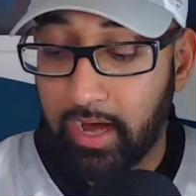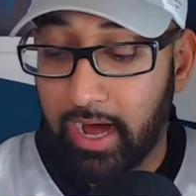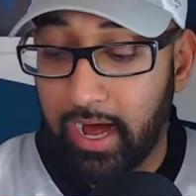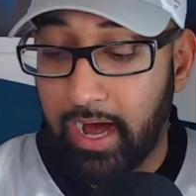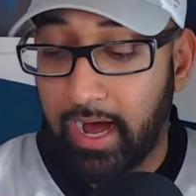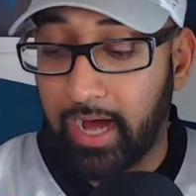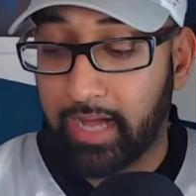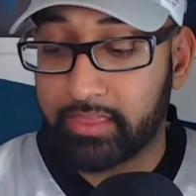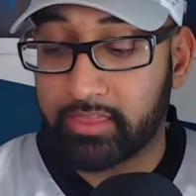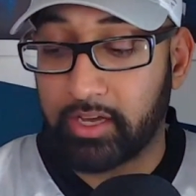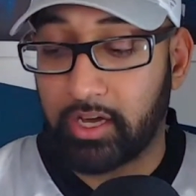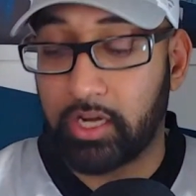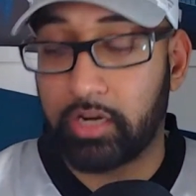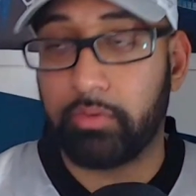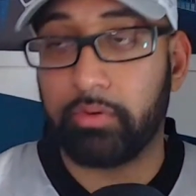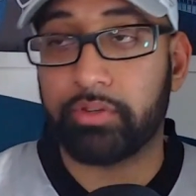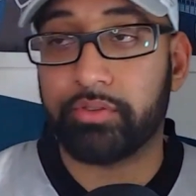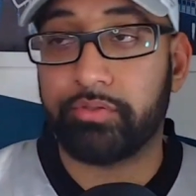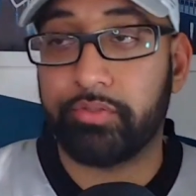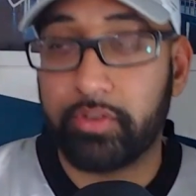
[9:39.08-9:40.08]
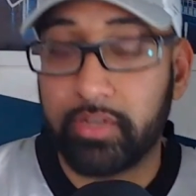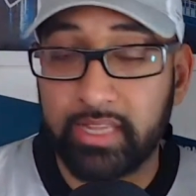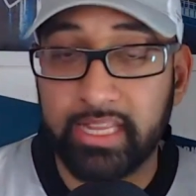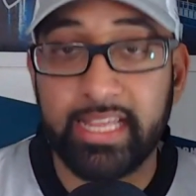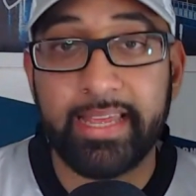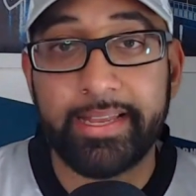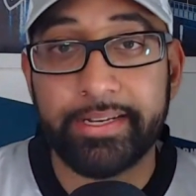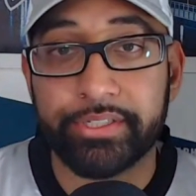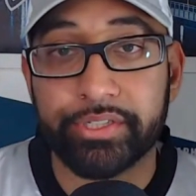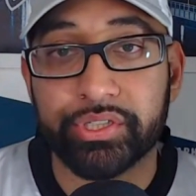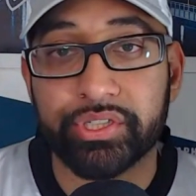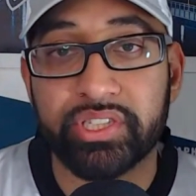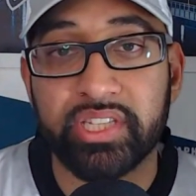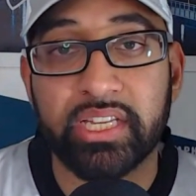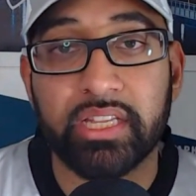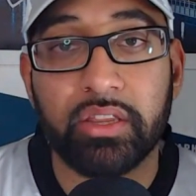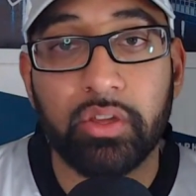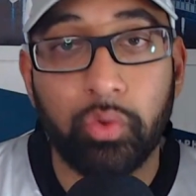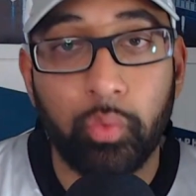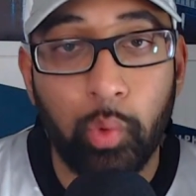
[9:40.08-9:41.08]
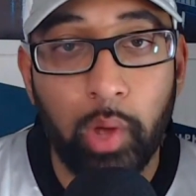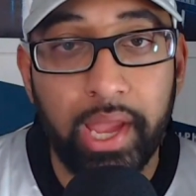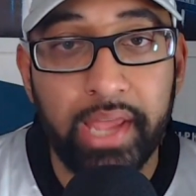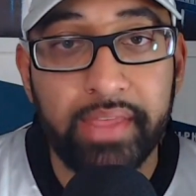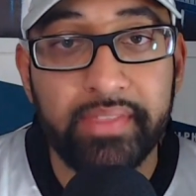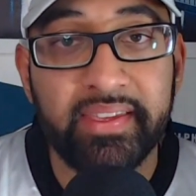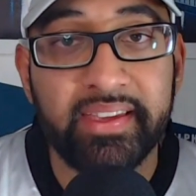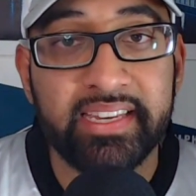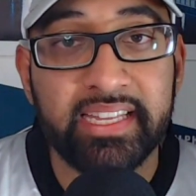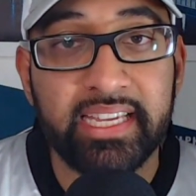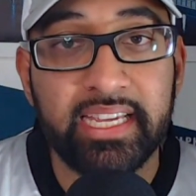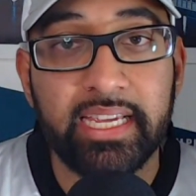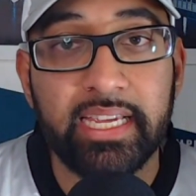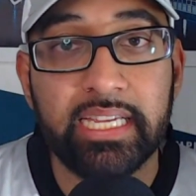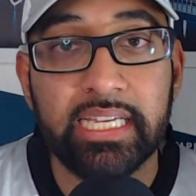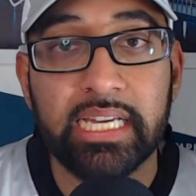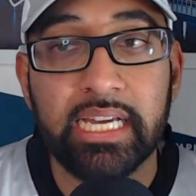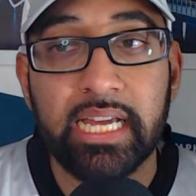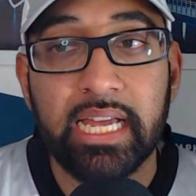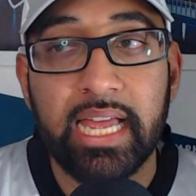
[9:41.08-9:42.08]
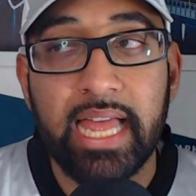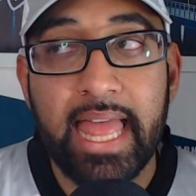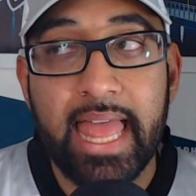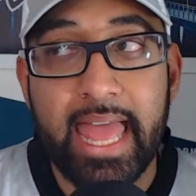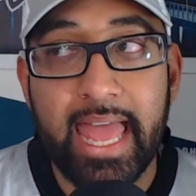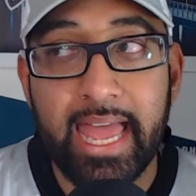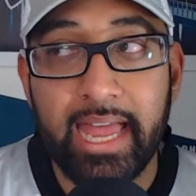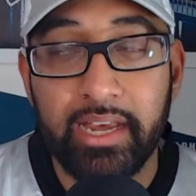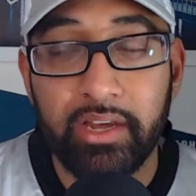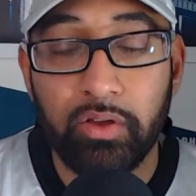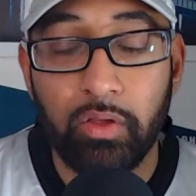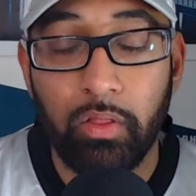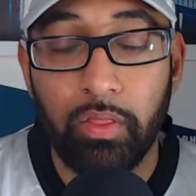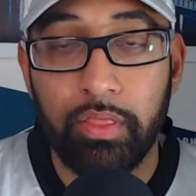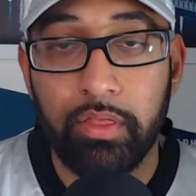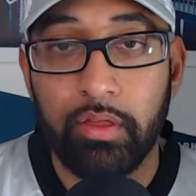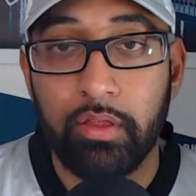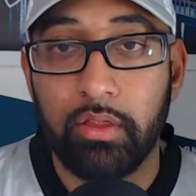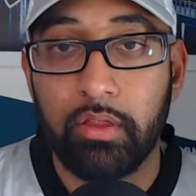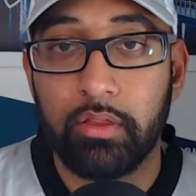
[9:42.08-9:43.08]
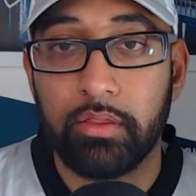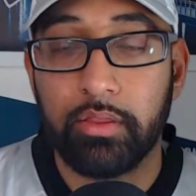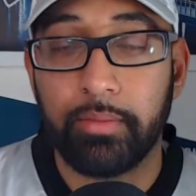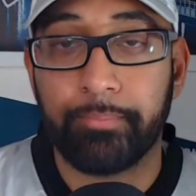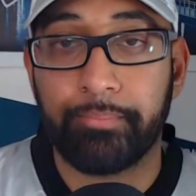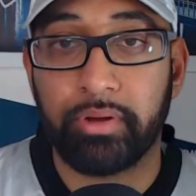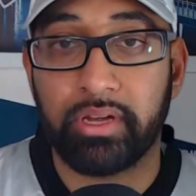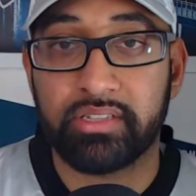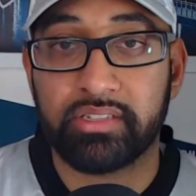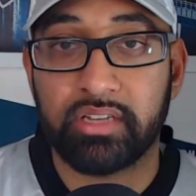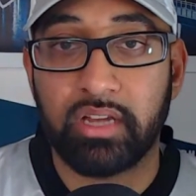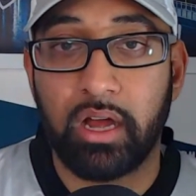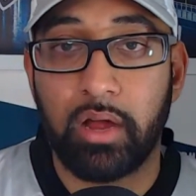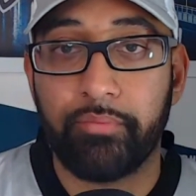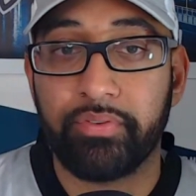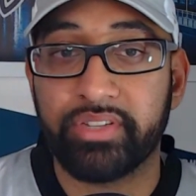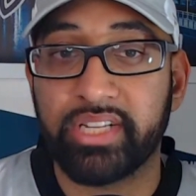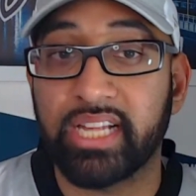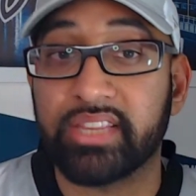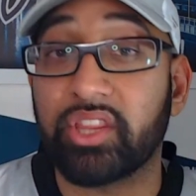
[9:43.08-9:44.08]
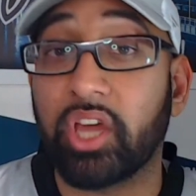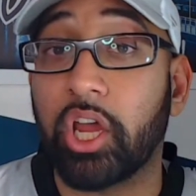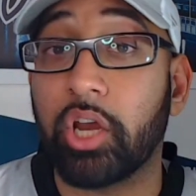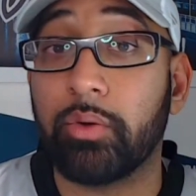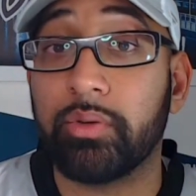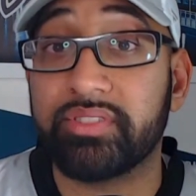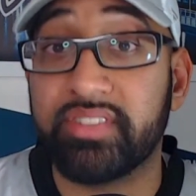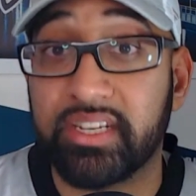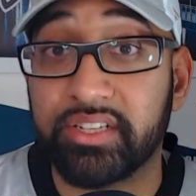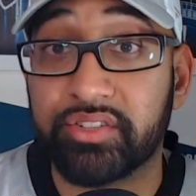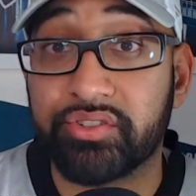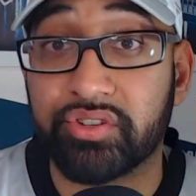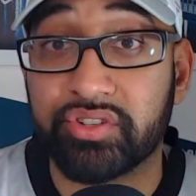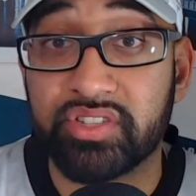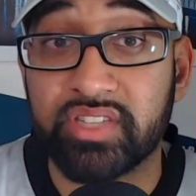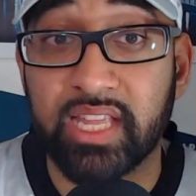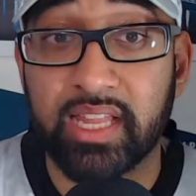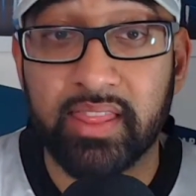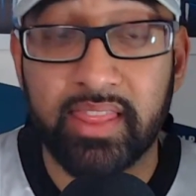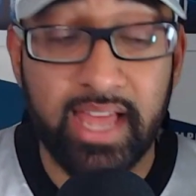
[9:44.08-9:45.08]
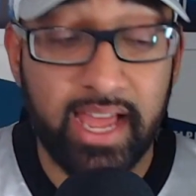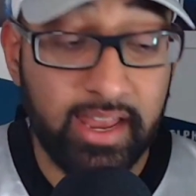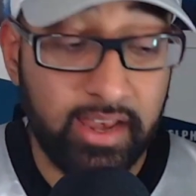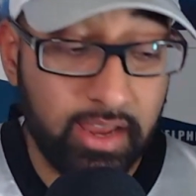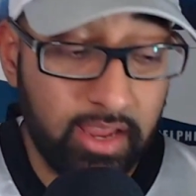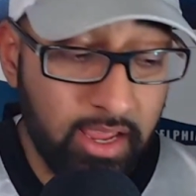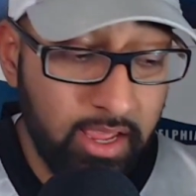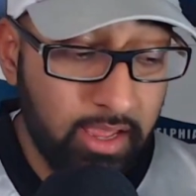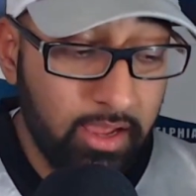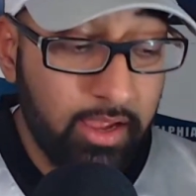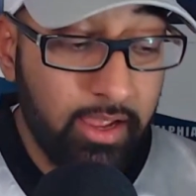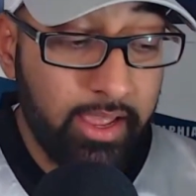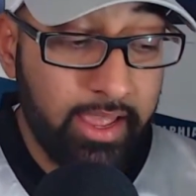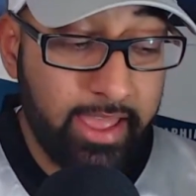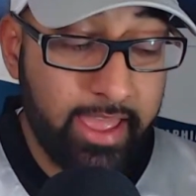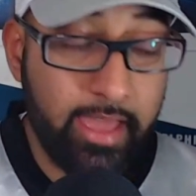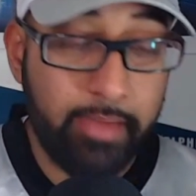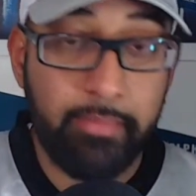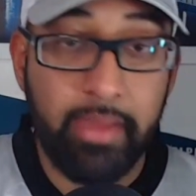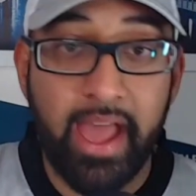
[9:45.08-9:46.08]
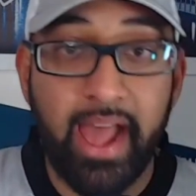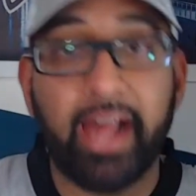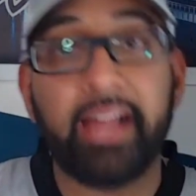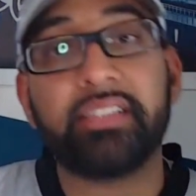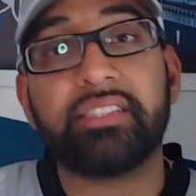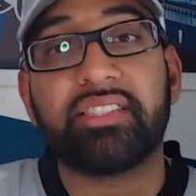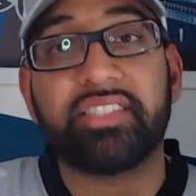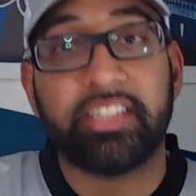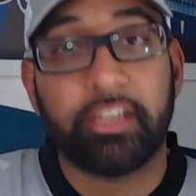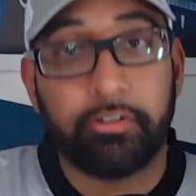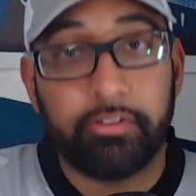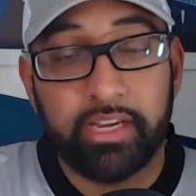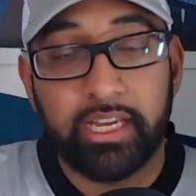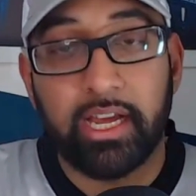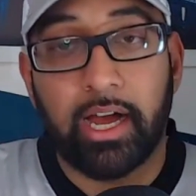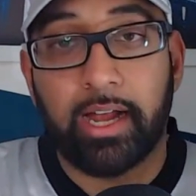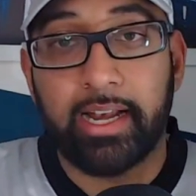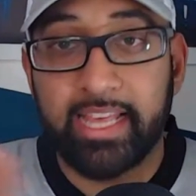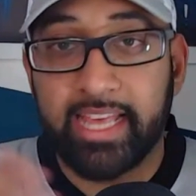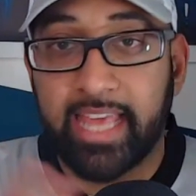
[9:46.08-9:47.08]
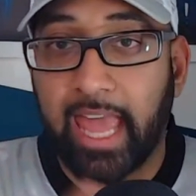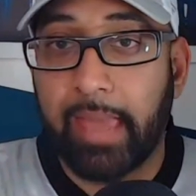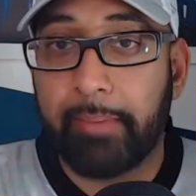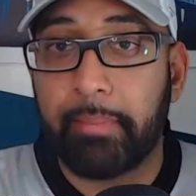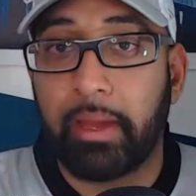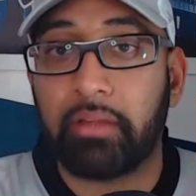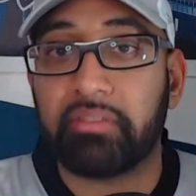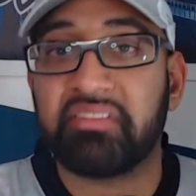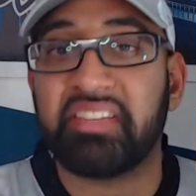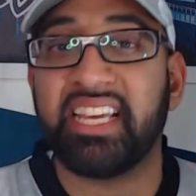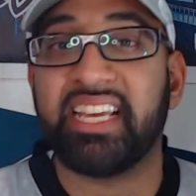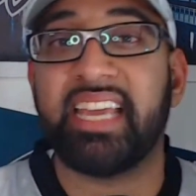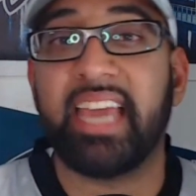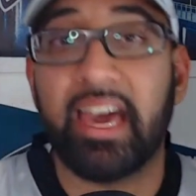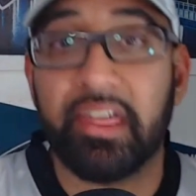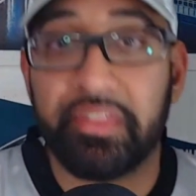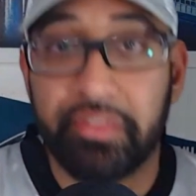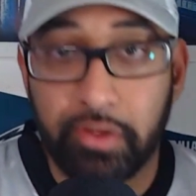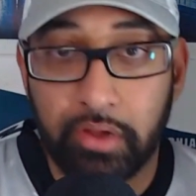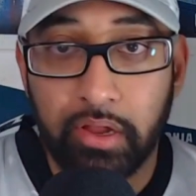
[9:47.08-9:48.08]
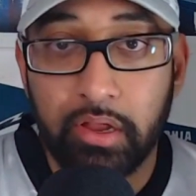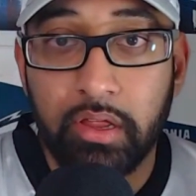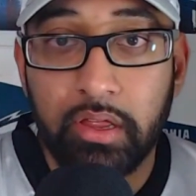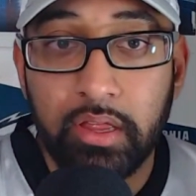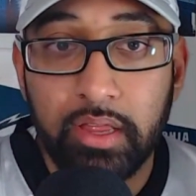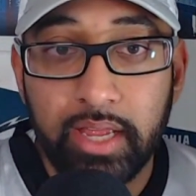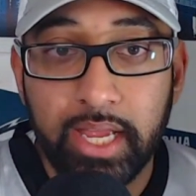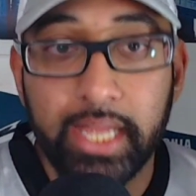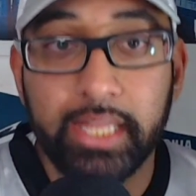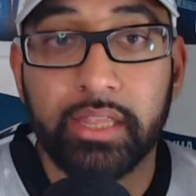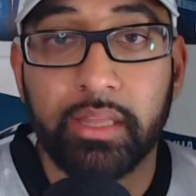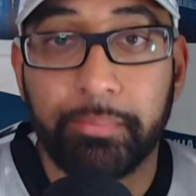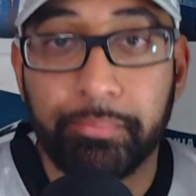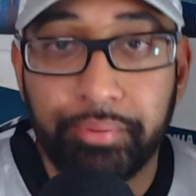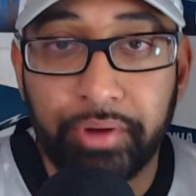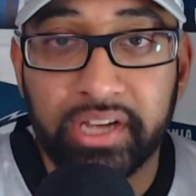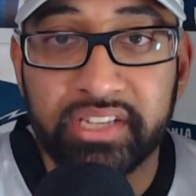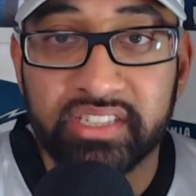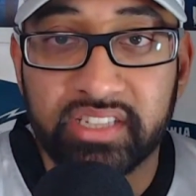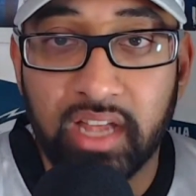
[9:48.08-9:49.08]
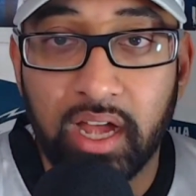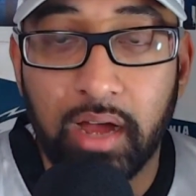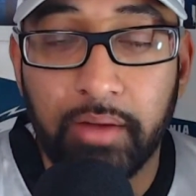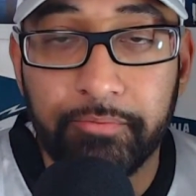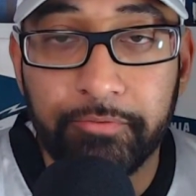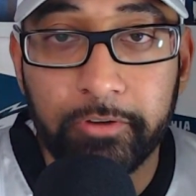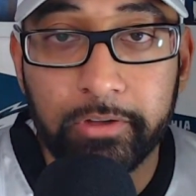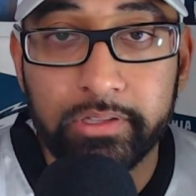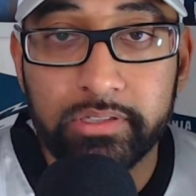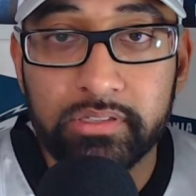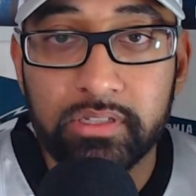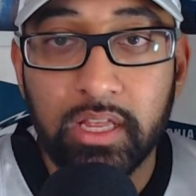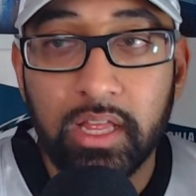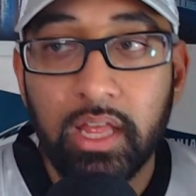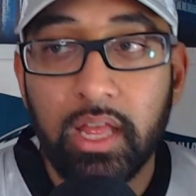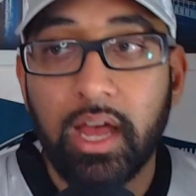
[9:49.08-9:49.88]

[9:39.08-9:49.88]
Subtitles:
I thought it was really interesting the way that he handled the press conference. I thought it was interesting that him and Sirianni came out together in the press conference.